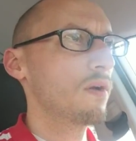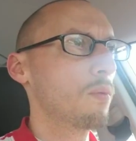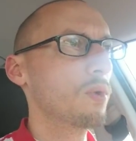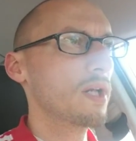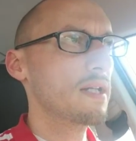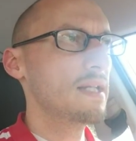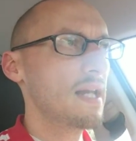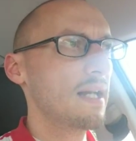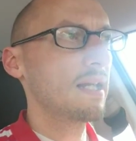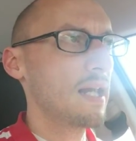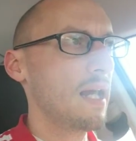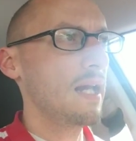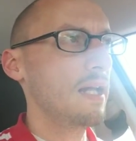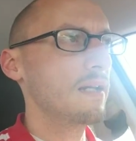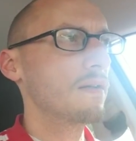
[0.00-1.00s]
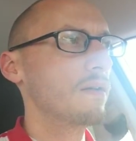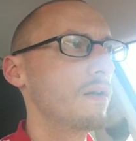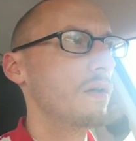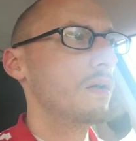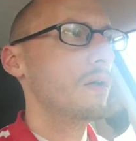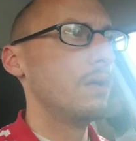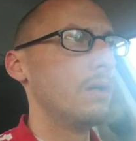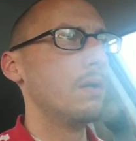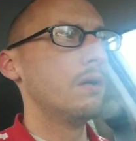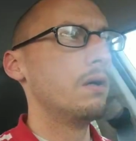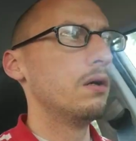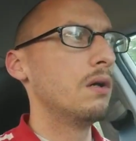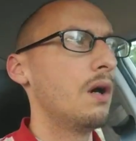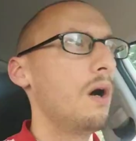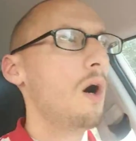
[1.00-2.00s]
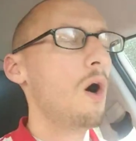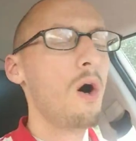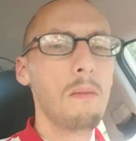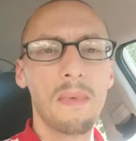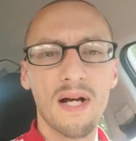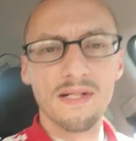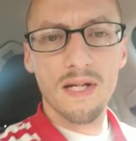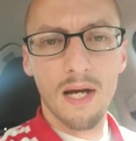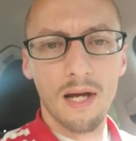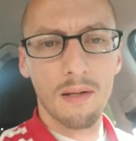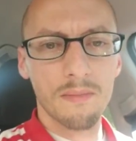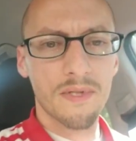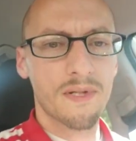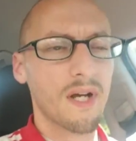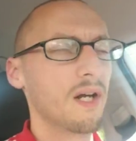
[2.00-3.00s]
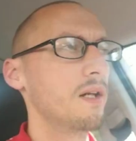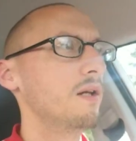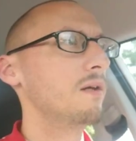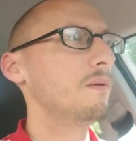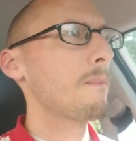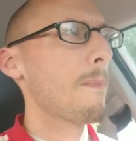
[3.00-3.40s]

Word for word: I want to dedicate all my time studying